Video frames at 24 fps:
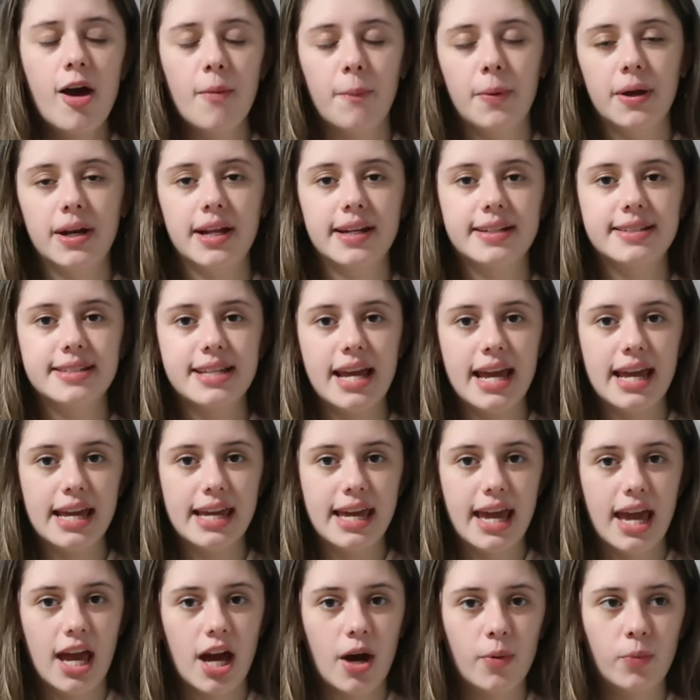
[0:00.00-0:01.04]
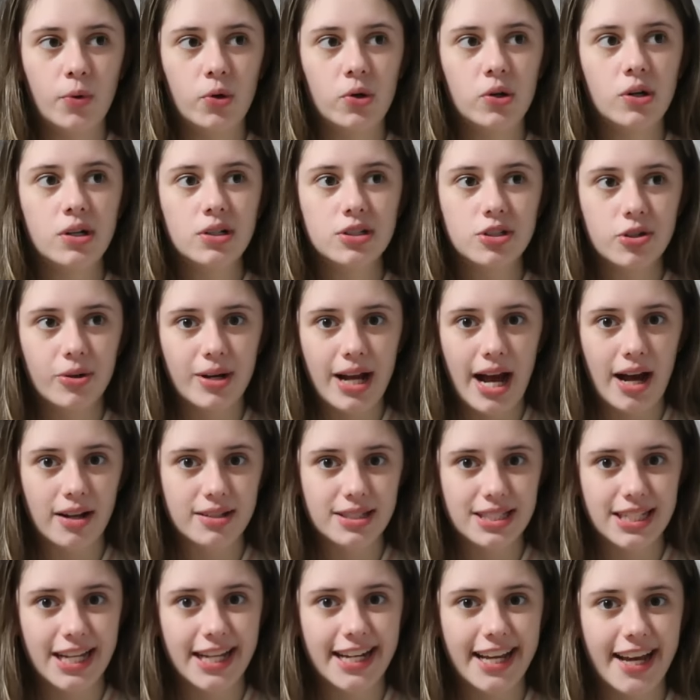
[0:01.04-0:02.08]
but it's a camel to an
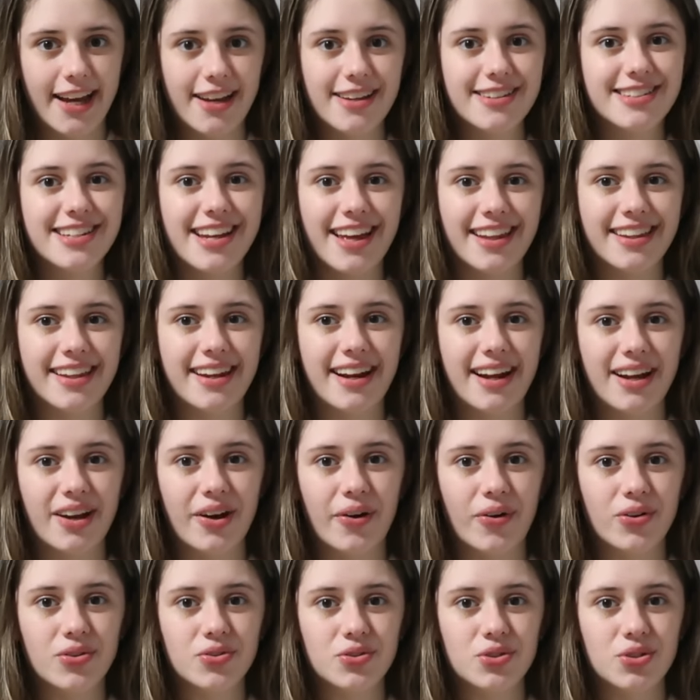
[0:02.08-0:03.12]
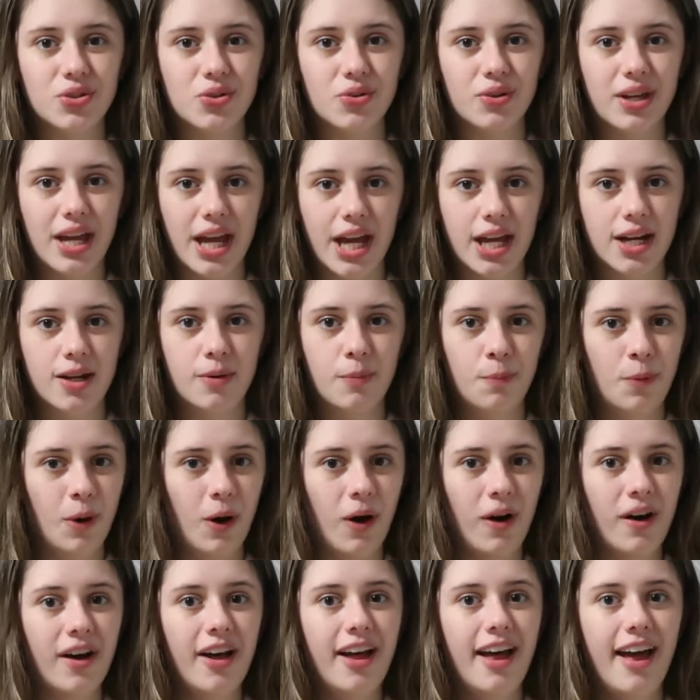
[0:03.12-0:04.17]
outside edge and then I go into
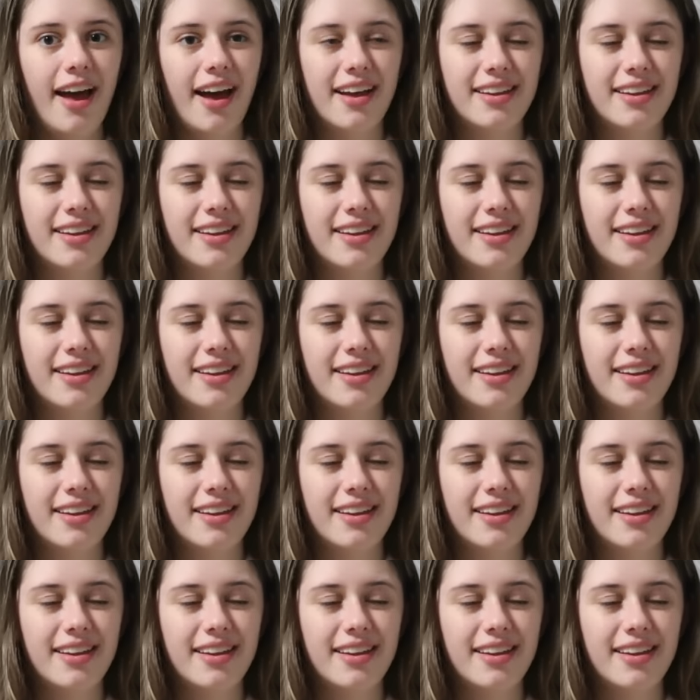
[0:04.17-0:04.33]
cannonball